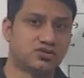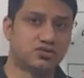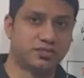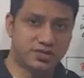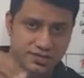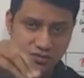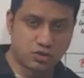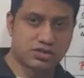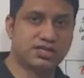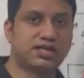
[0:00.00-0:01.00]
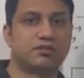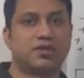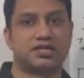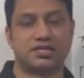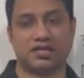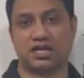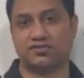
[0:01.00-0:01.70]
rupees just watching that masterclass.